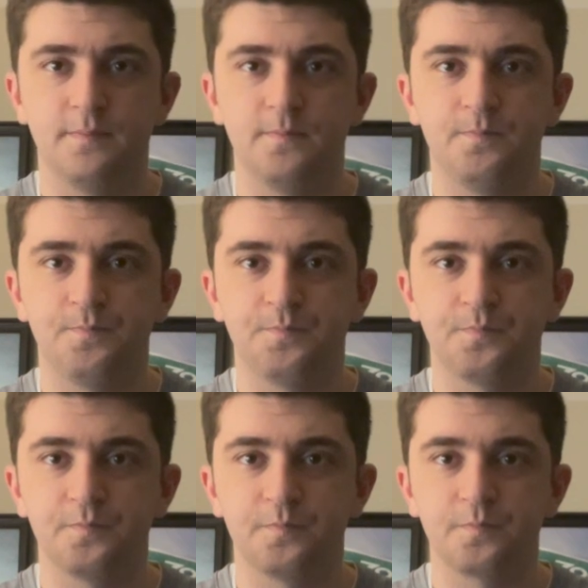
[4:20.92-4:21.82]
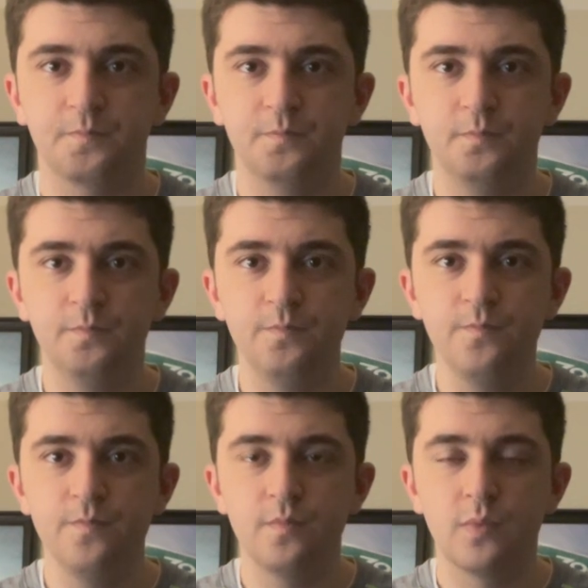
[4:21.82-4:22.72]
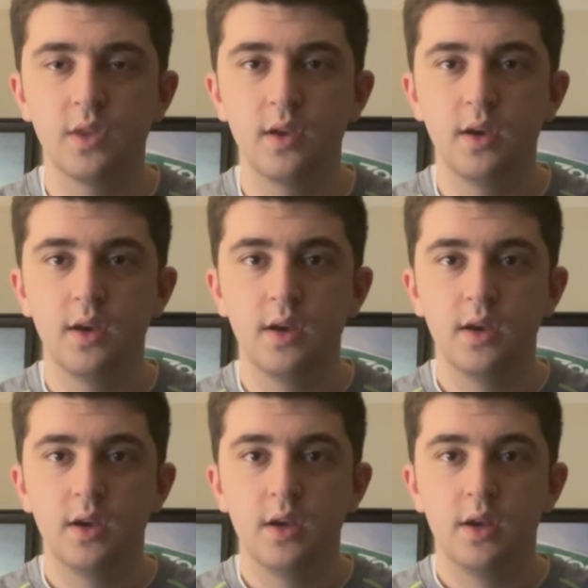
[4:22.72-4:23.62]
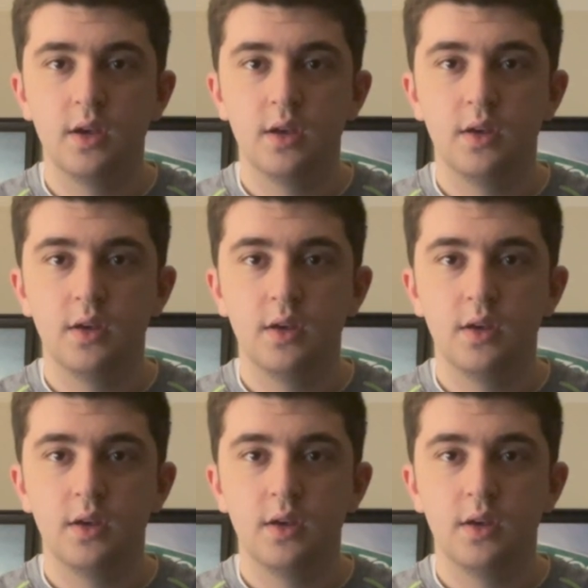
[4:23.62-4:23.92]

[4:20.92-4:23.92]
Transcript: [no speech]